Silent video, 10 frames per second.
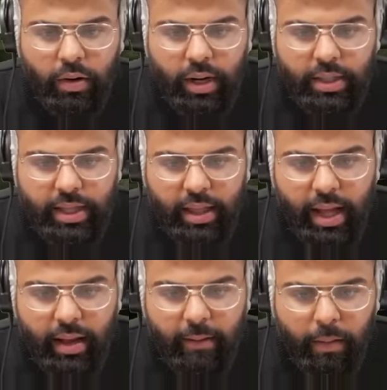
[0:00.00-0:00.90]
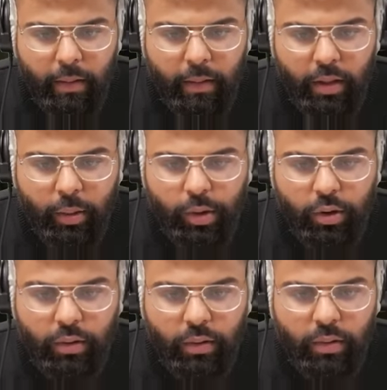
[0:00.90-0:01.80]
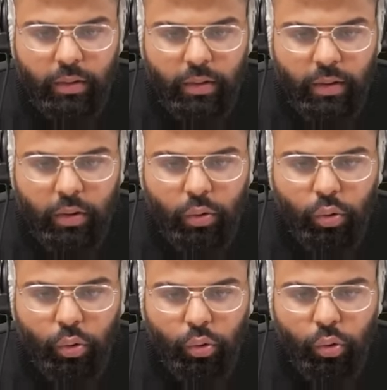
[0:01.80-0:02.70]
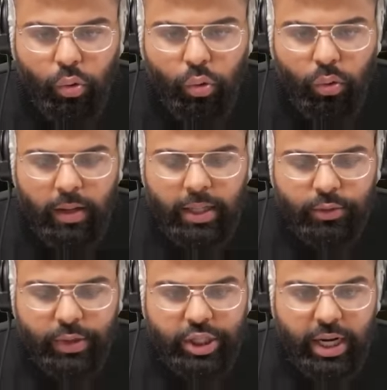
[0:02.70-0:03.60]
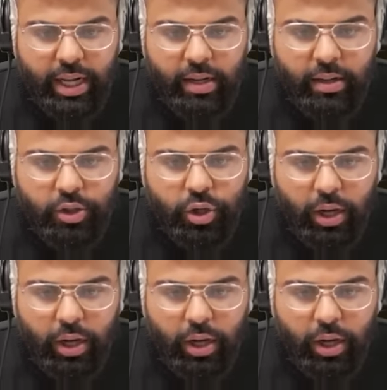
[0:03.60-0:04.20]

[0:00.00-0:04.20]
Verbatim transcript: All right, let's get that. There we go. Cool, cool, cool. He's regenning. Should I